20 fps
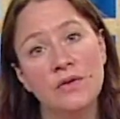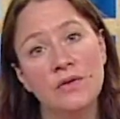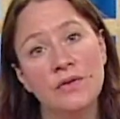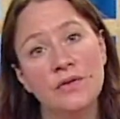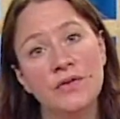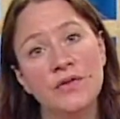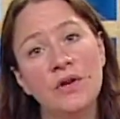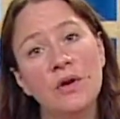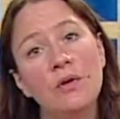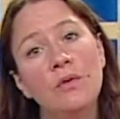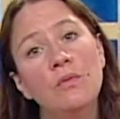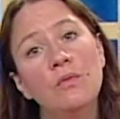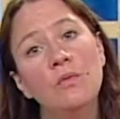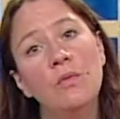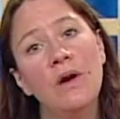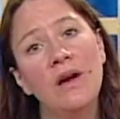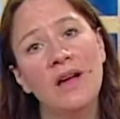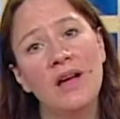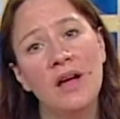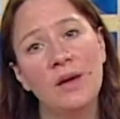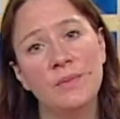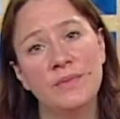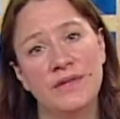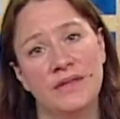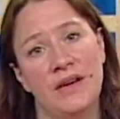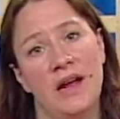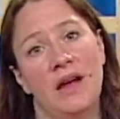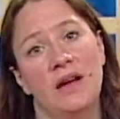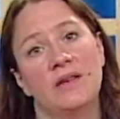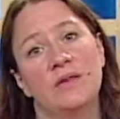So what comes
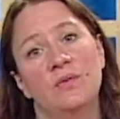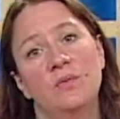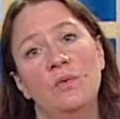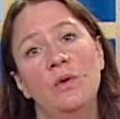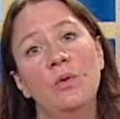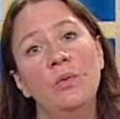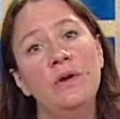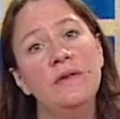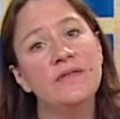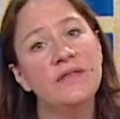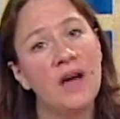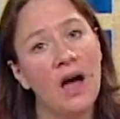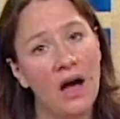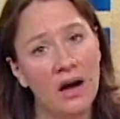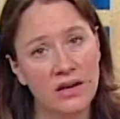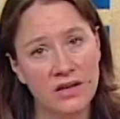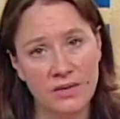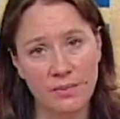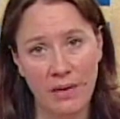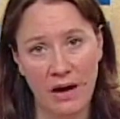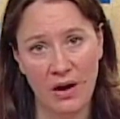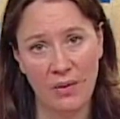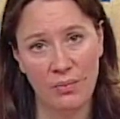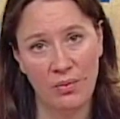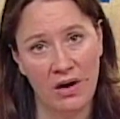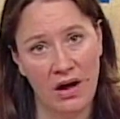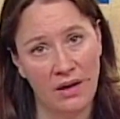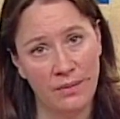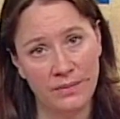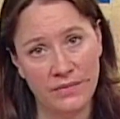next? Well, we've talked about
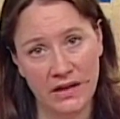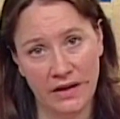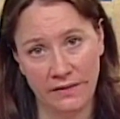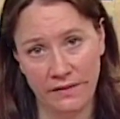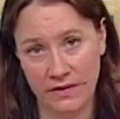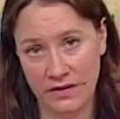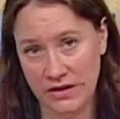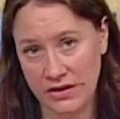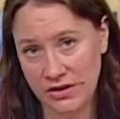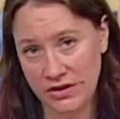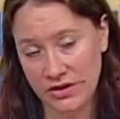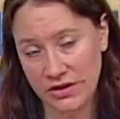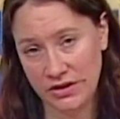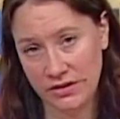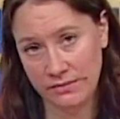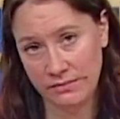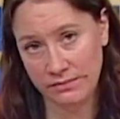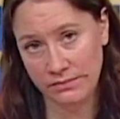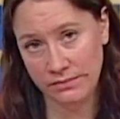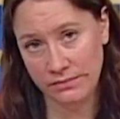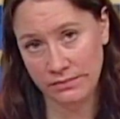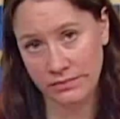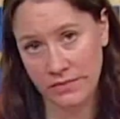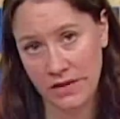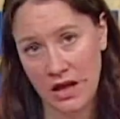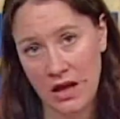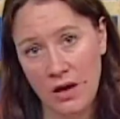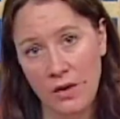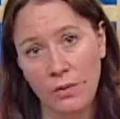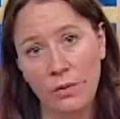problem definition.
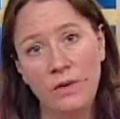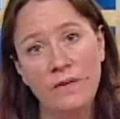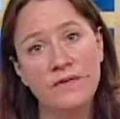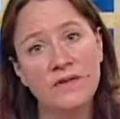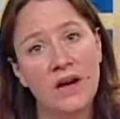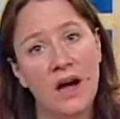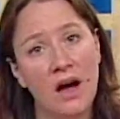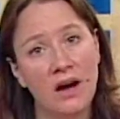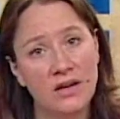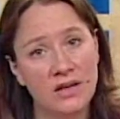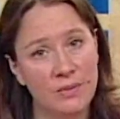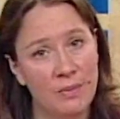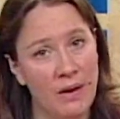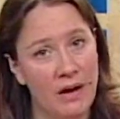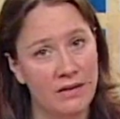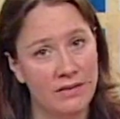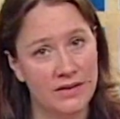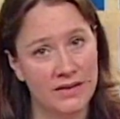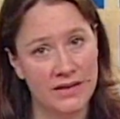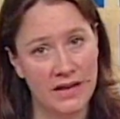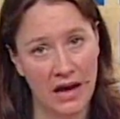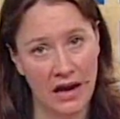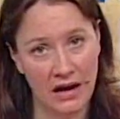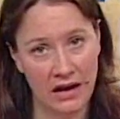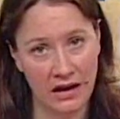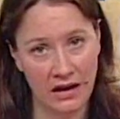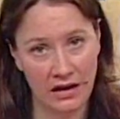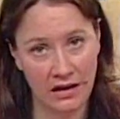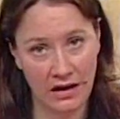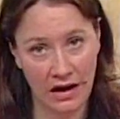We've talked about
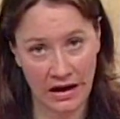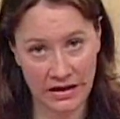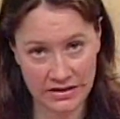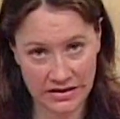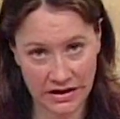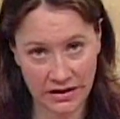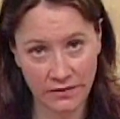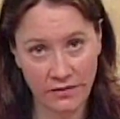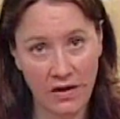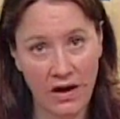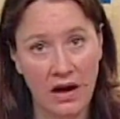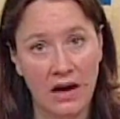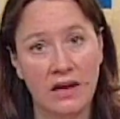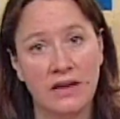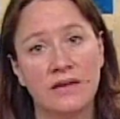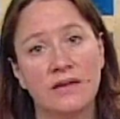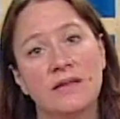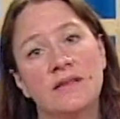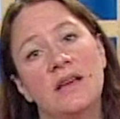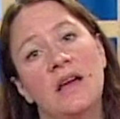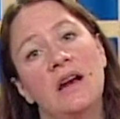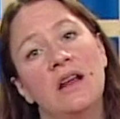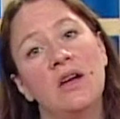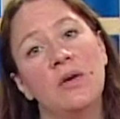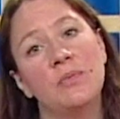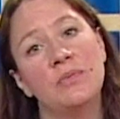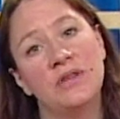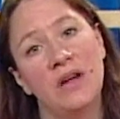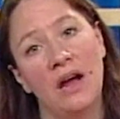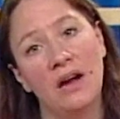setting
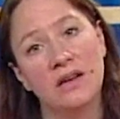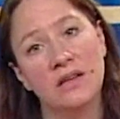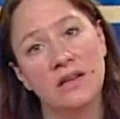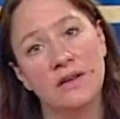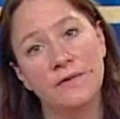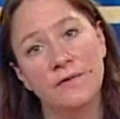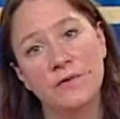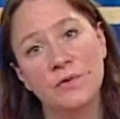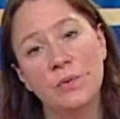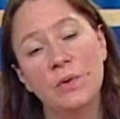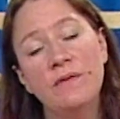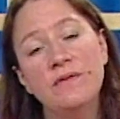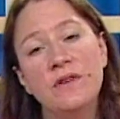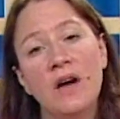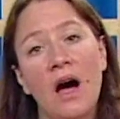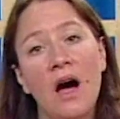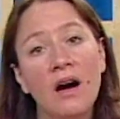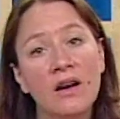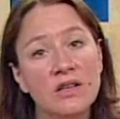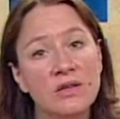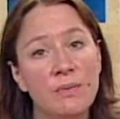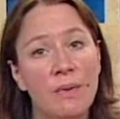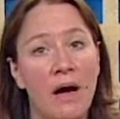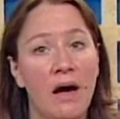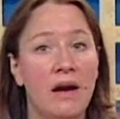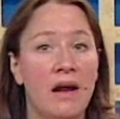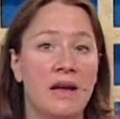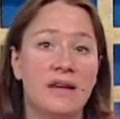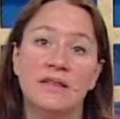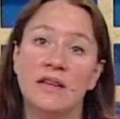objectives. We've talked
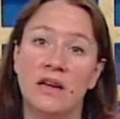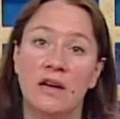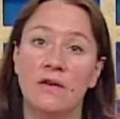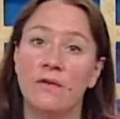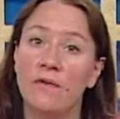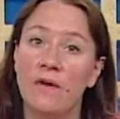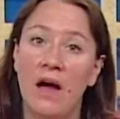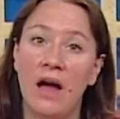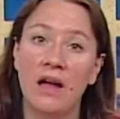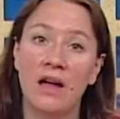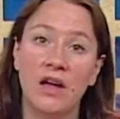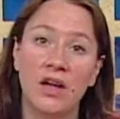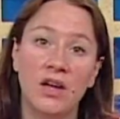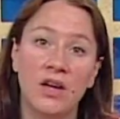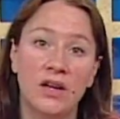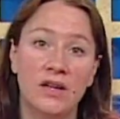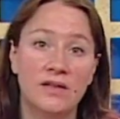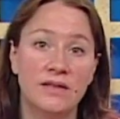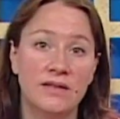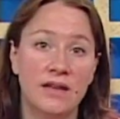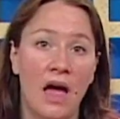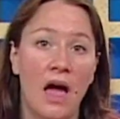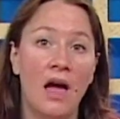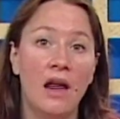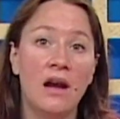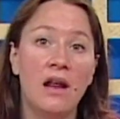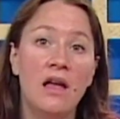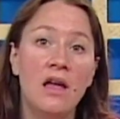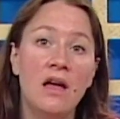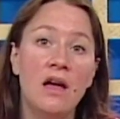about identifying a good
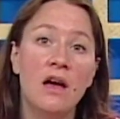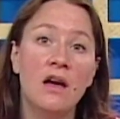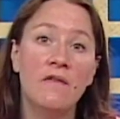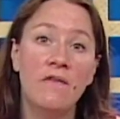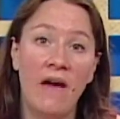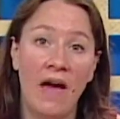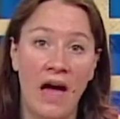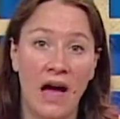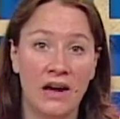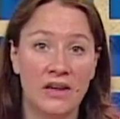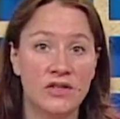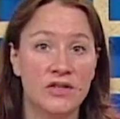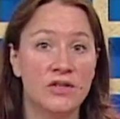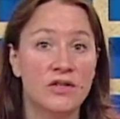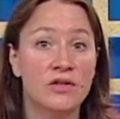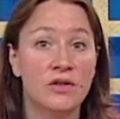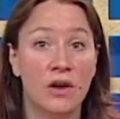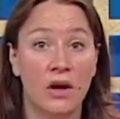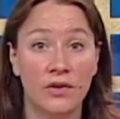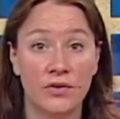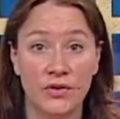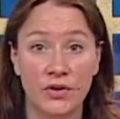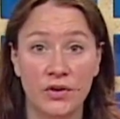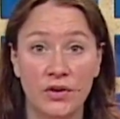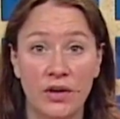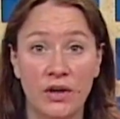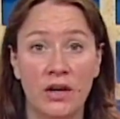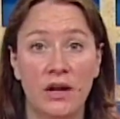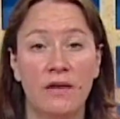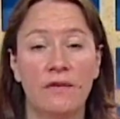set of actions or
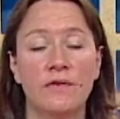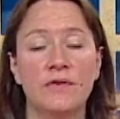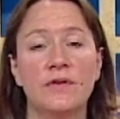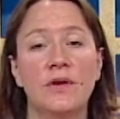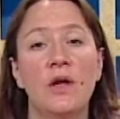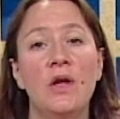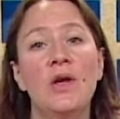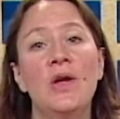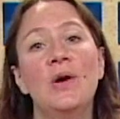alternatives.